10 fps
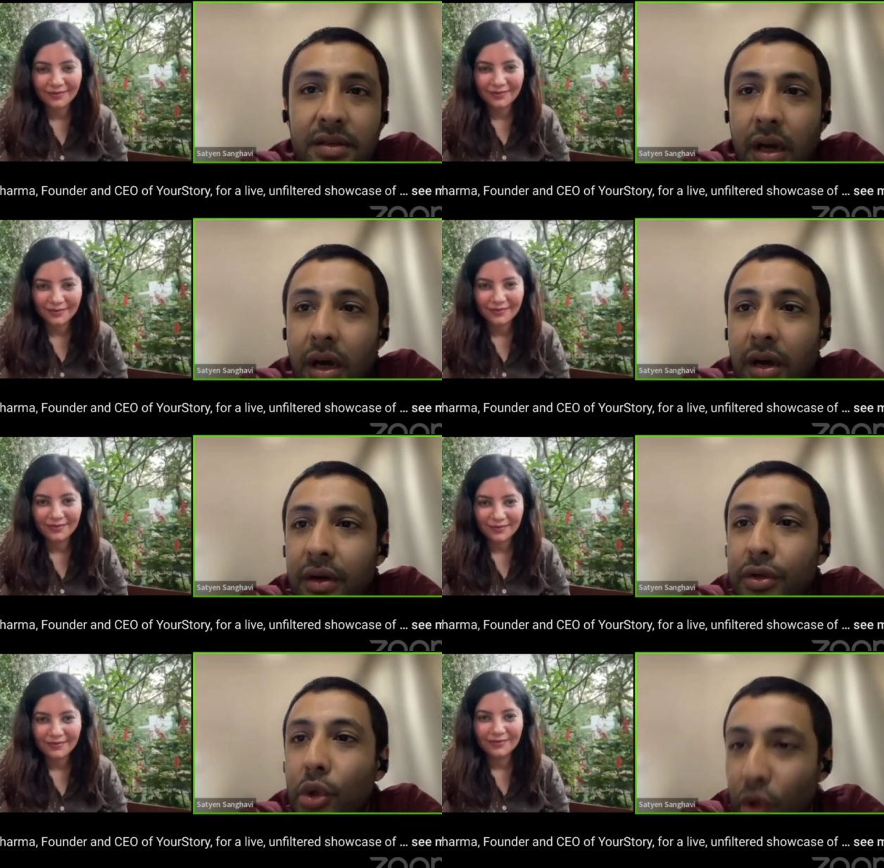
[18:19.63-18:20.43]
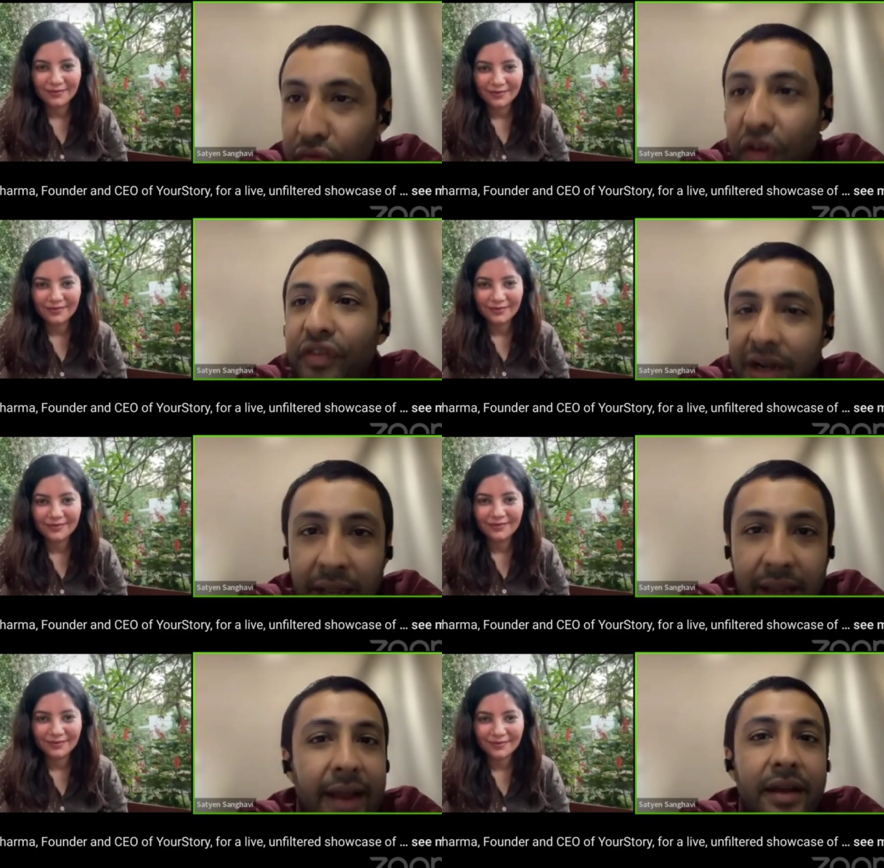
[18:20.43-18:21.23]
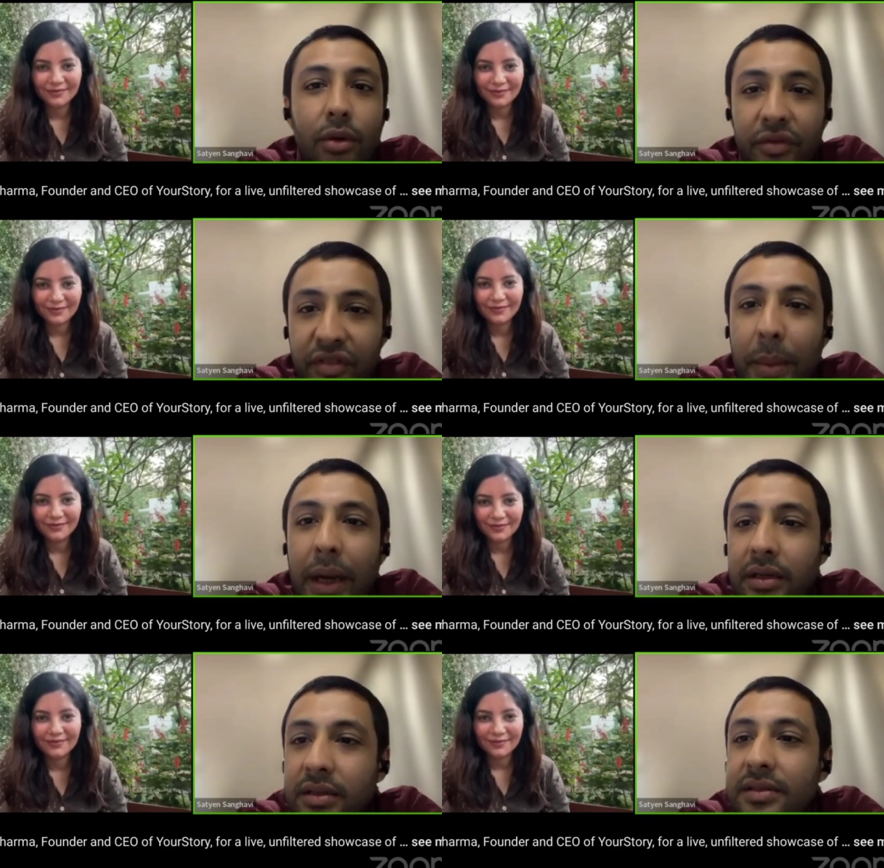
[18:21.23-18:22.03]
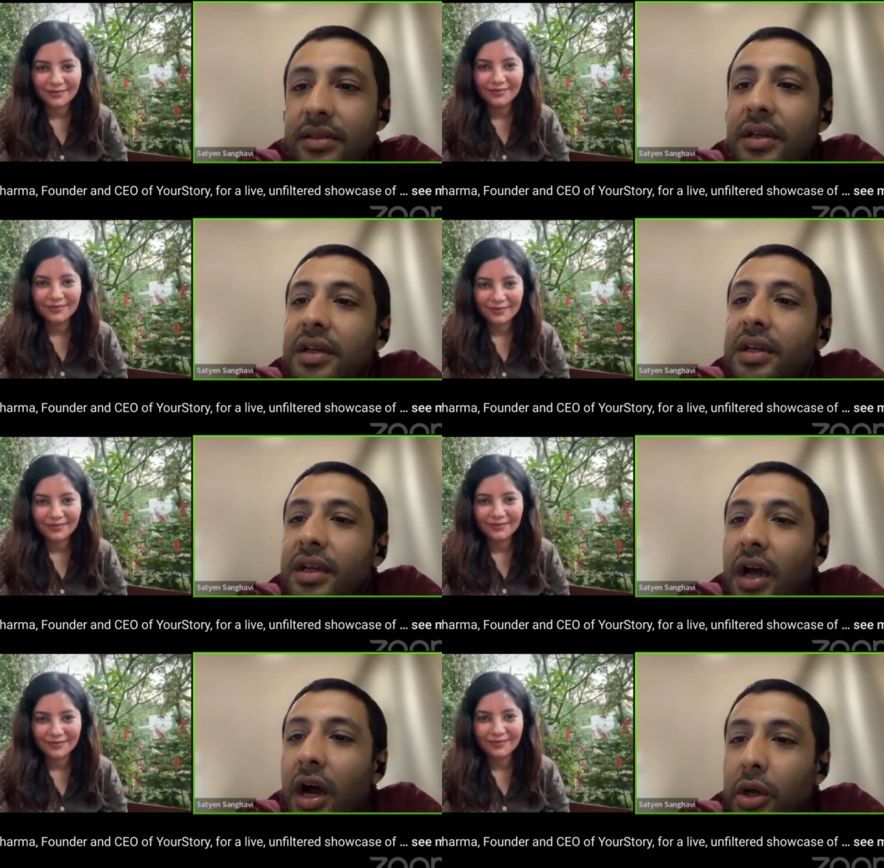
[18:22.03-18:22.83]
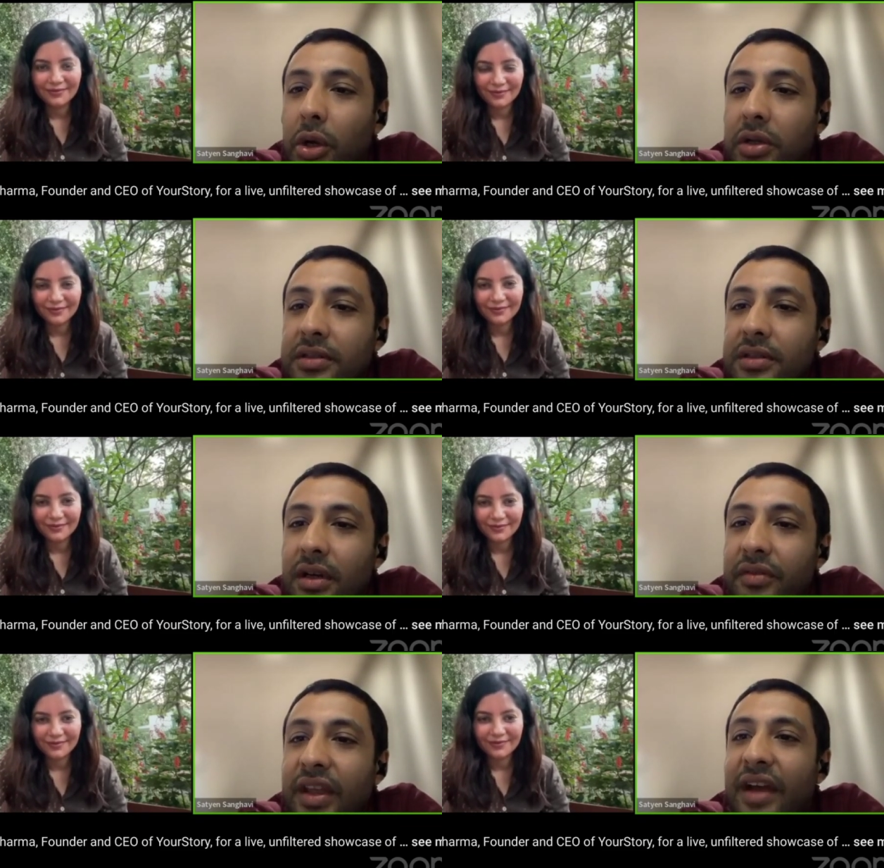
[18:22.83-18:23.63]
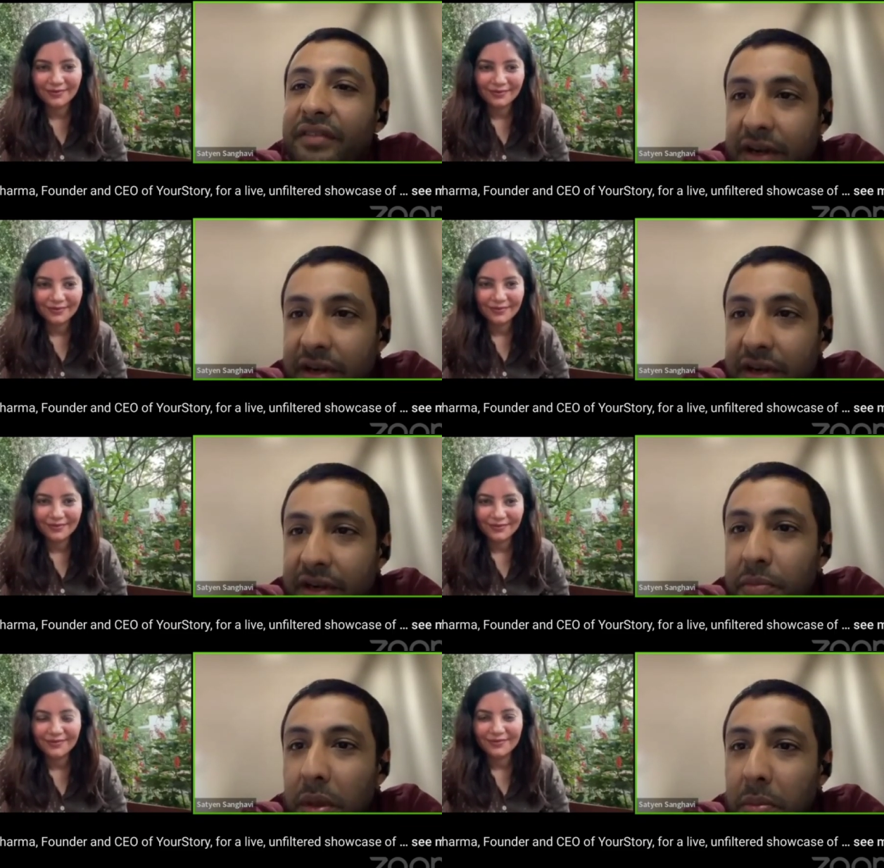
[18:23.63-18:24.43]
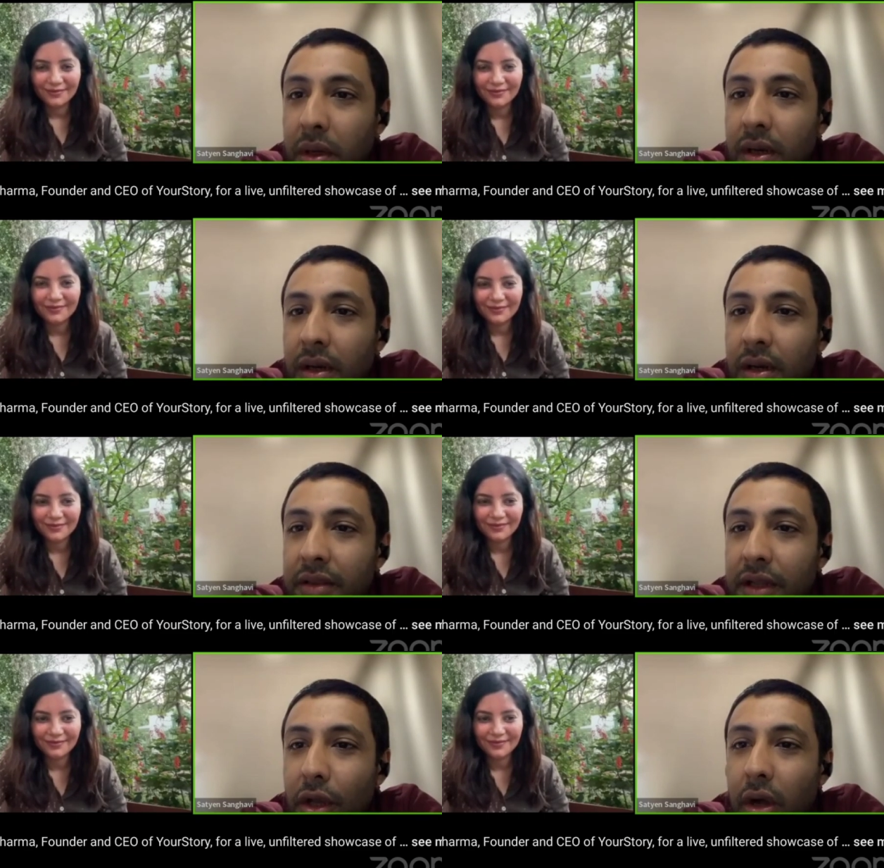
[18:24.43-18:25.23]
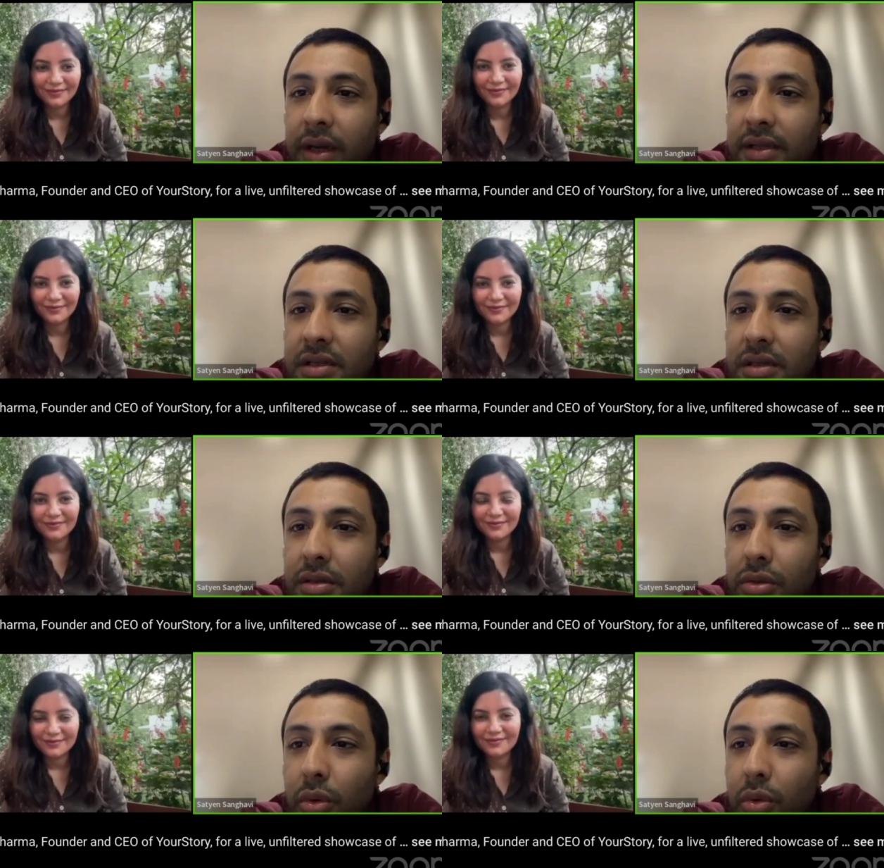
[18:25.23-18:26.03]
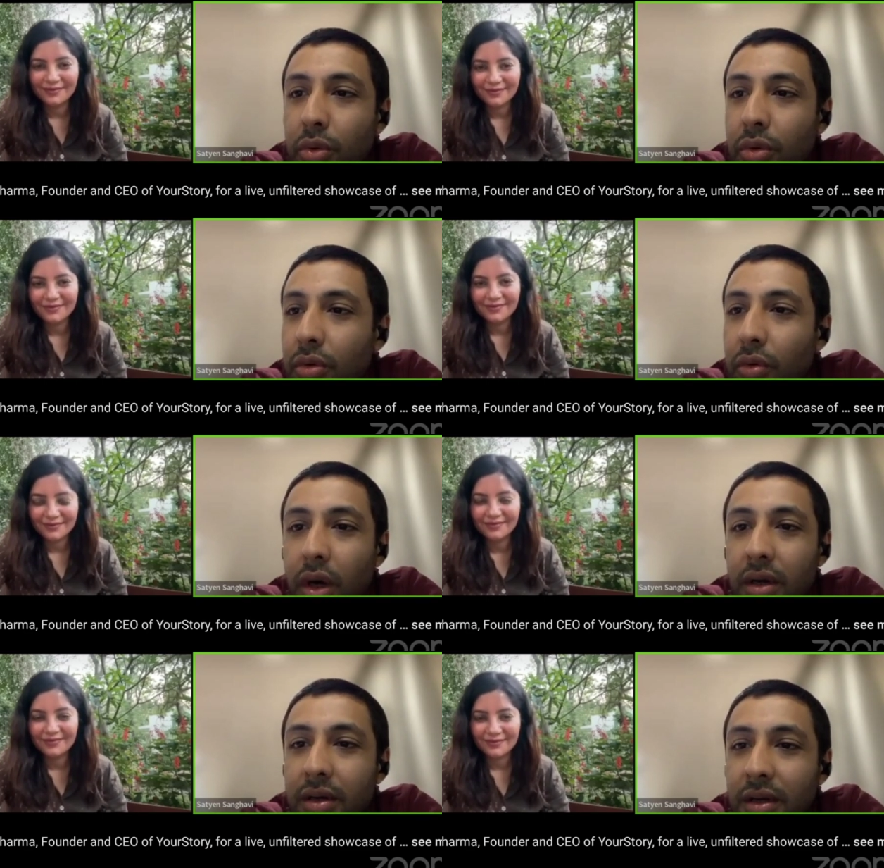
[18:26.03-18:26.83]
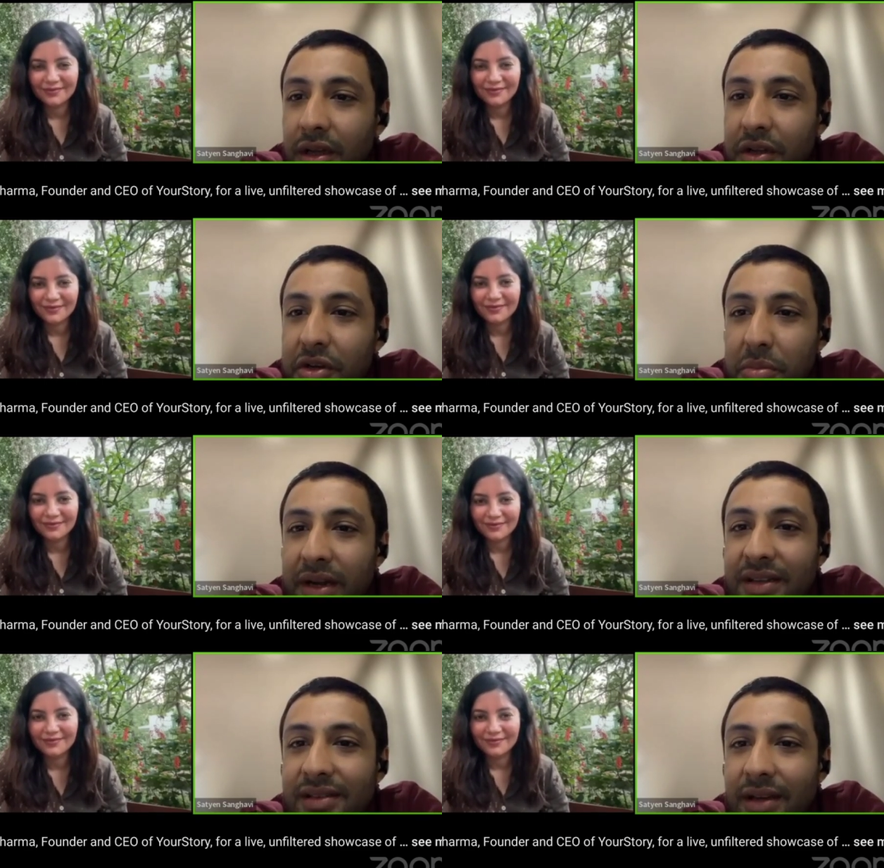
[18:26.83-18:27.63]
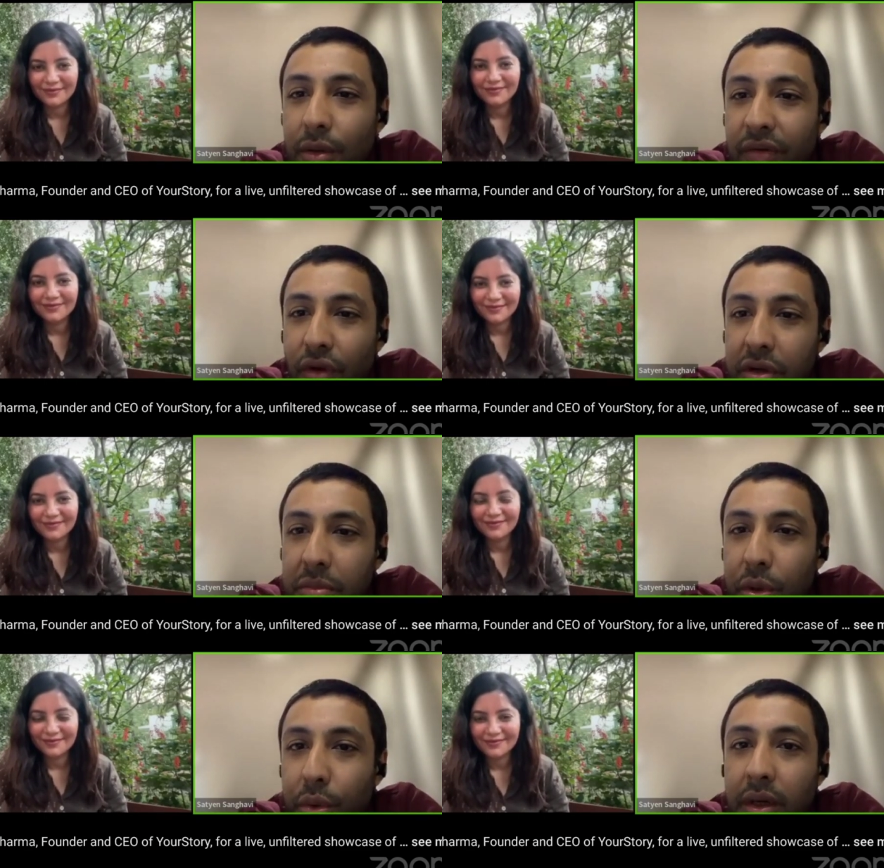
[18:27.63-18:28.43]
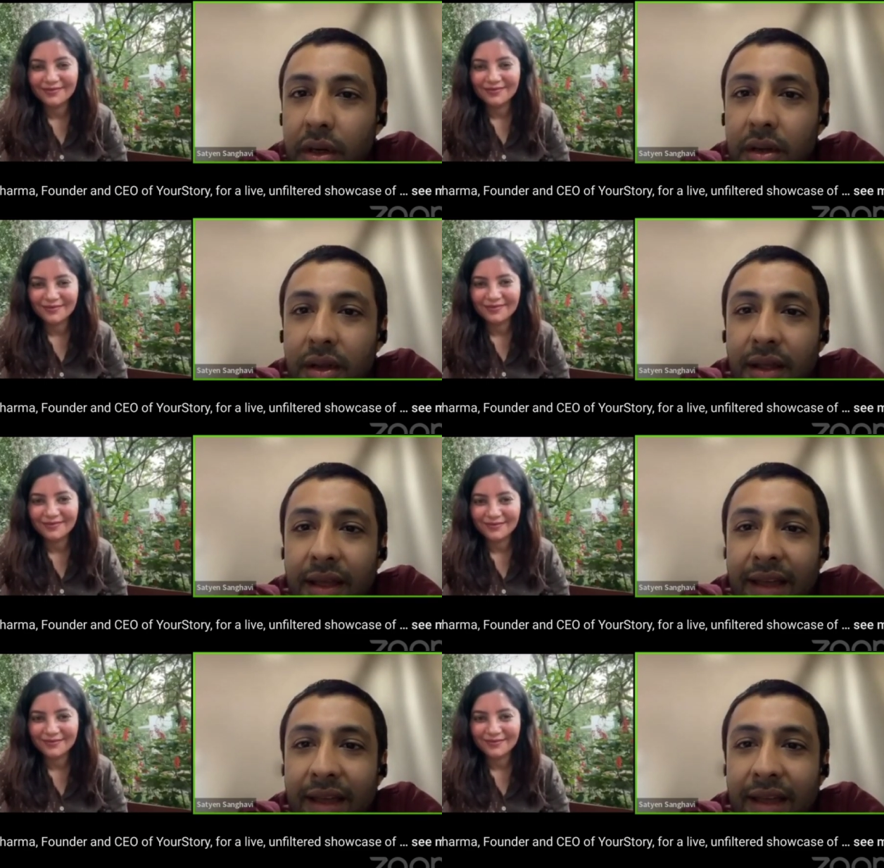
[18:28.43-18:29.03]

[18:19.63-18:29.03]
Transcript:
Speaker 1: us uh, to look for funding and look for partners across uh, we have 100 people in the organization who work tremendously who have contributed